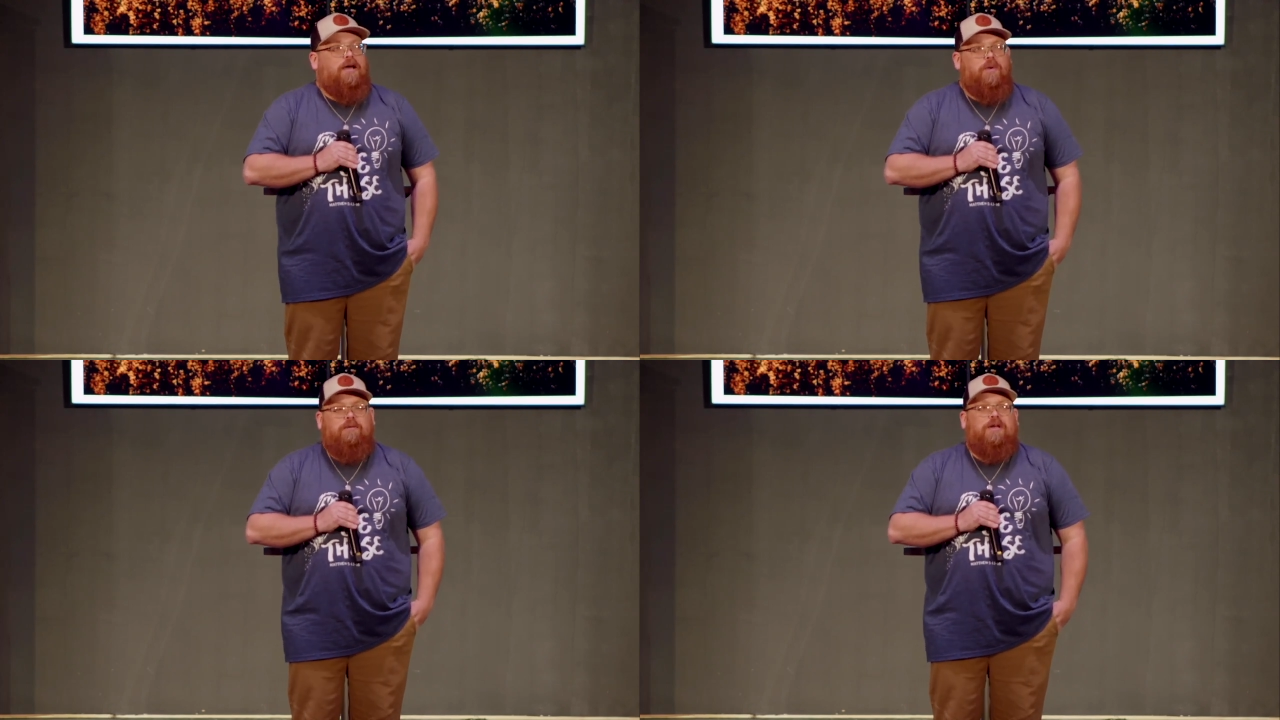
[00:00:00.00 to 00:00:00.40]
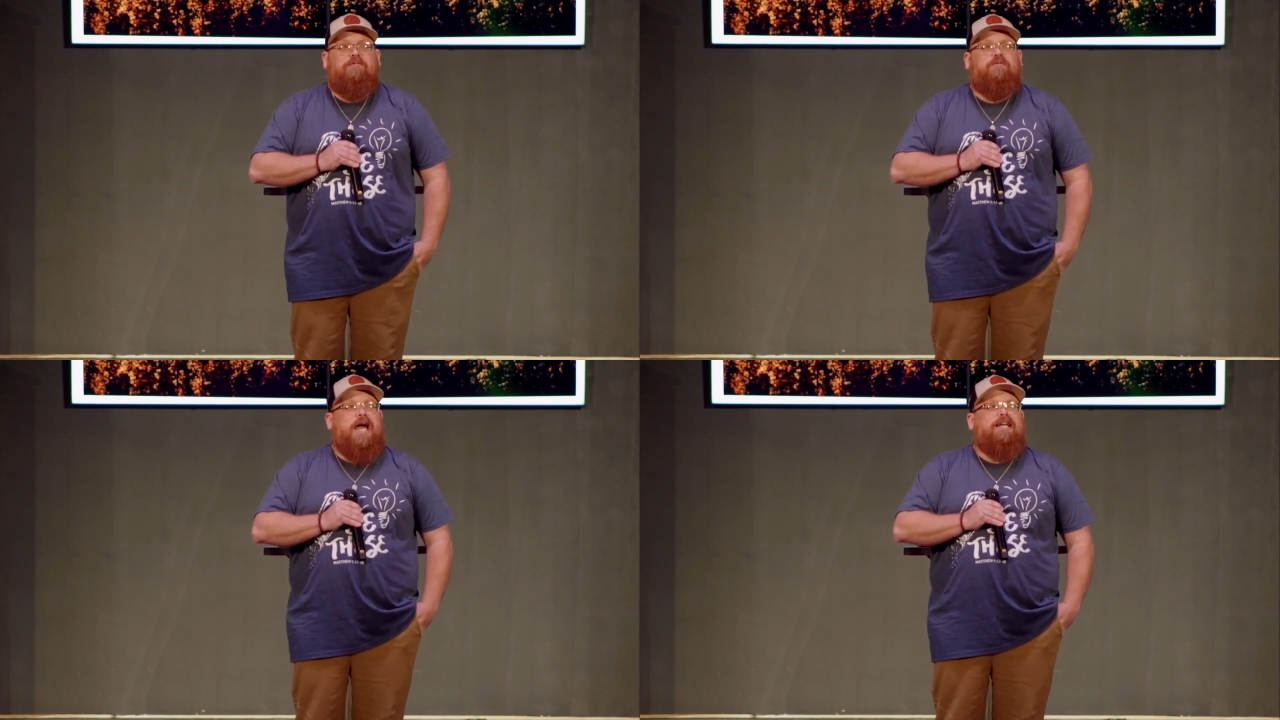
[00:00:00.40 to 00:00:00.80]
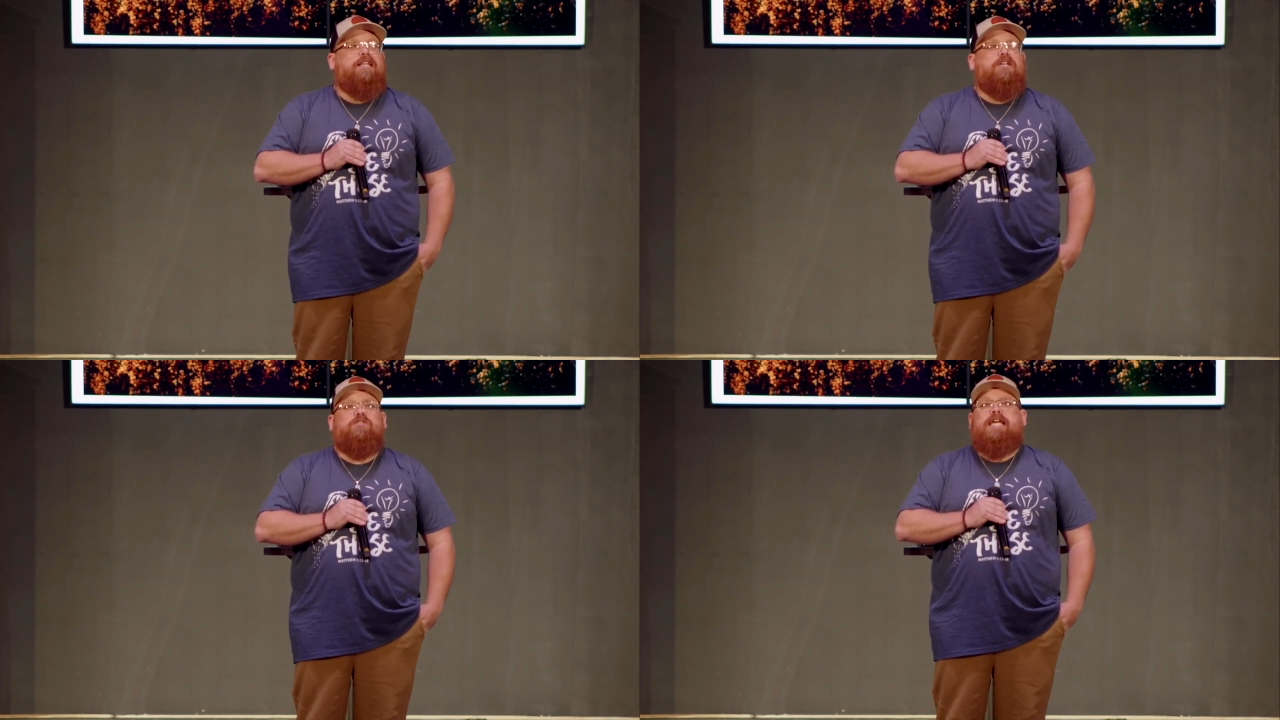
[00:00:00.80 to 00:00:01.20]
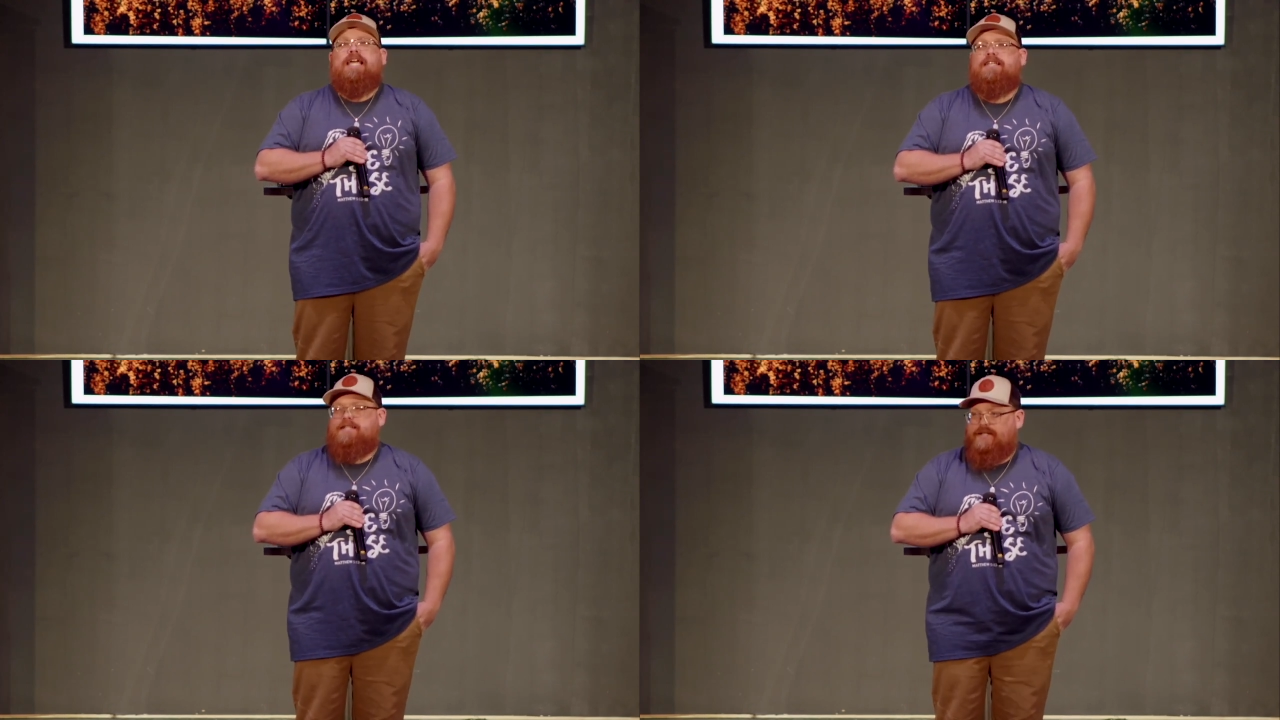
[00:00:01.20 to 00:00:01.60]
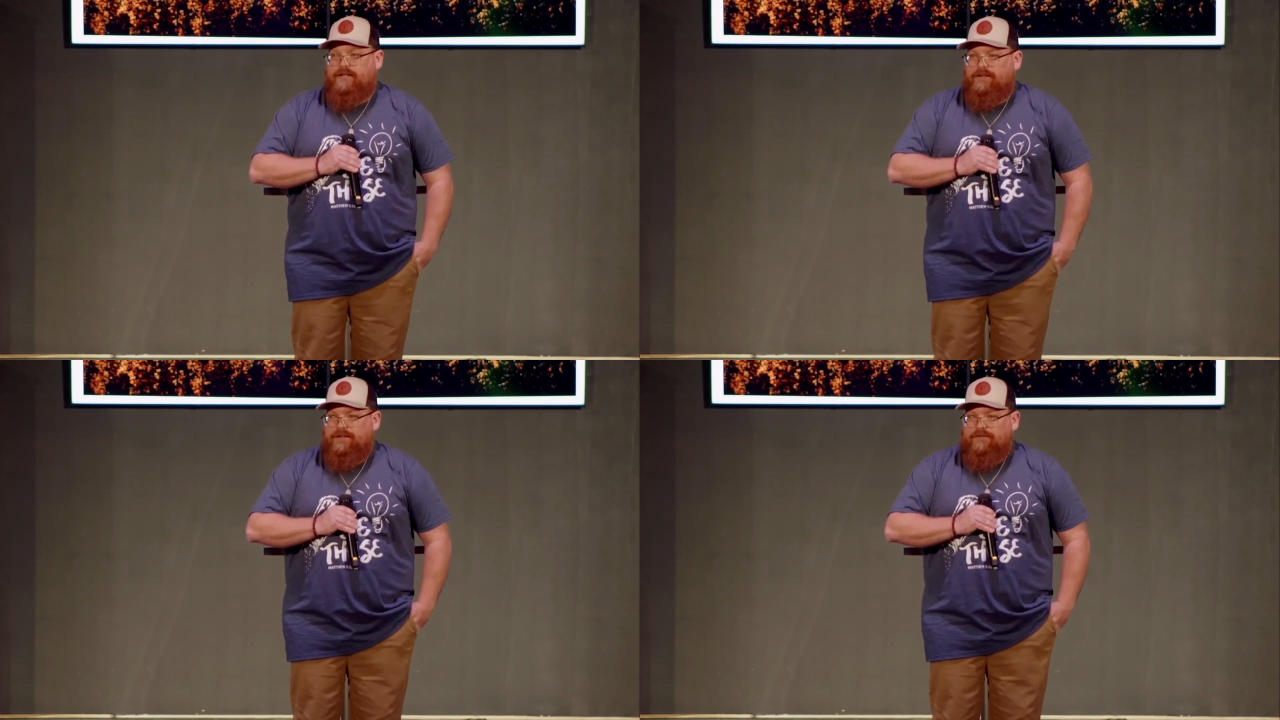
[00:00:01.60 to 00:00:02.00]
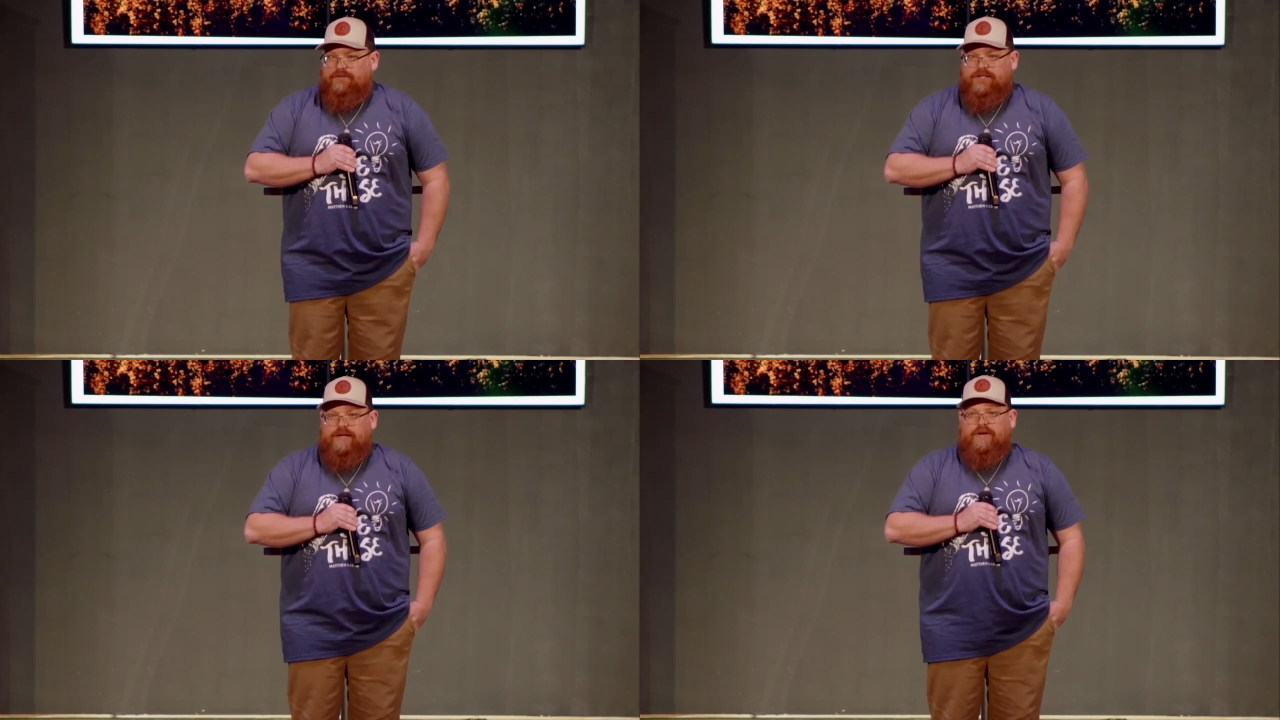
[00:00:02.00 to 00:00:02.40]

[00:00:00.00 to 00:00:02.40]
We, we've gotten a little taste for some of